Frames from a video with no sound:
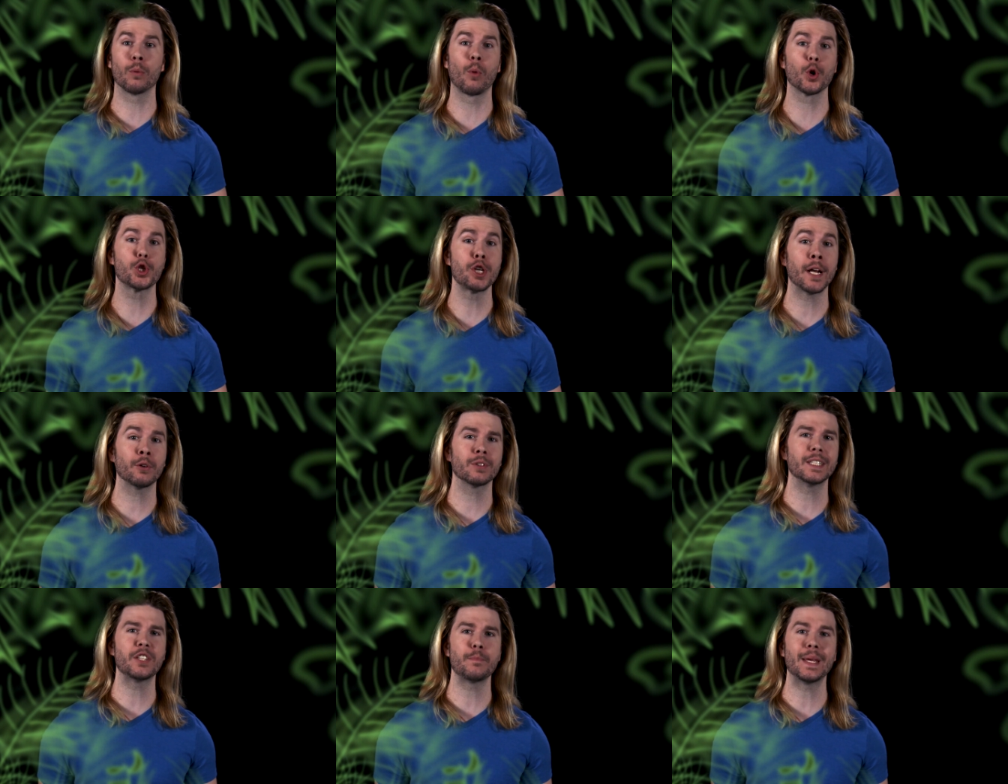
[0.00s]
or more
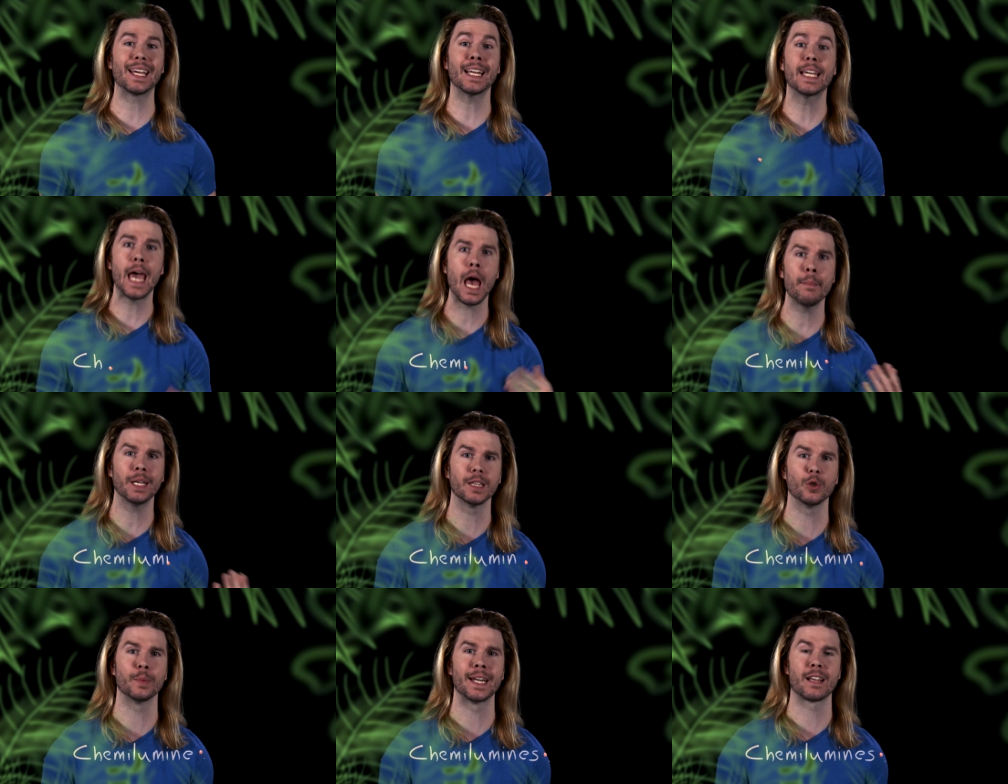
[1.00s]
generally speaking,
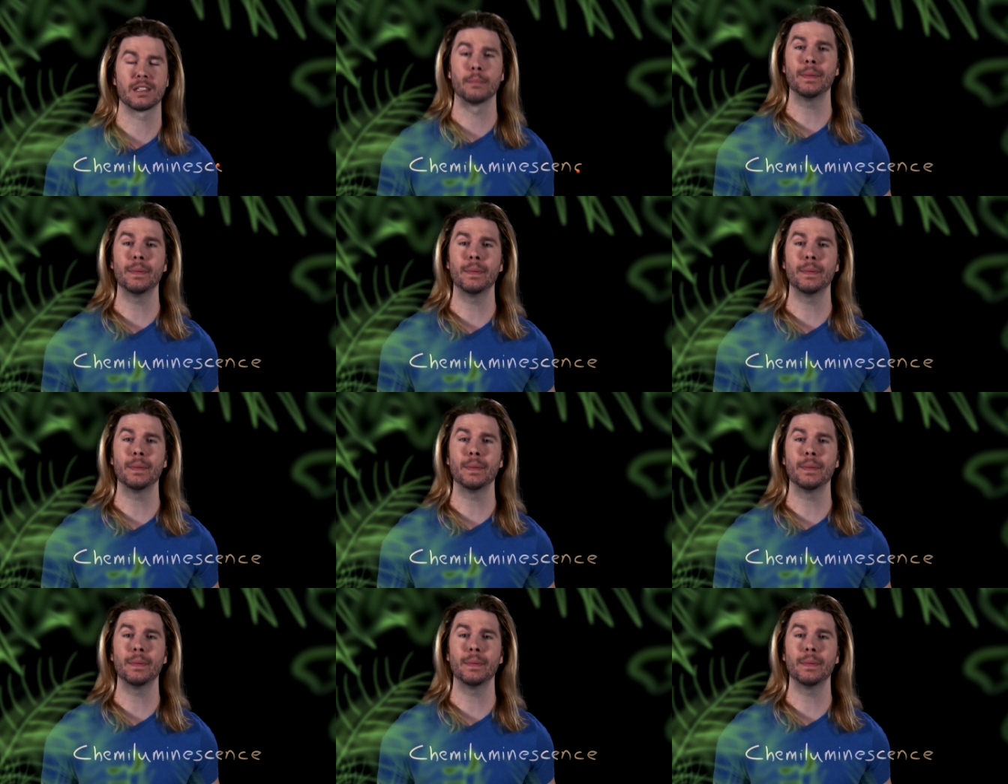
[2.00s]
chemiluminescent,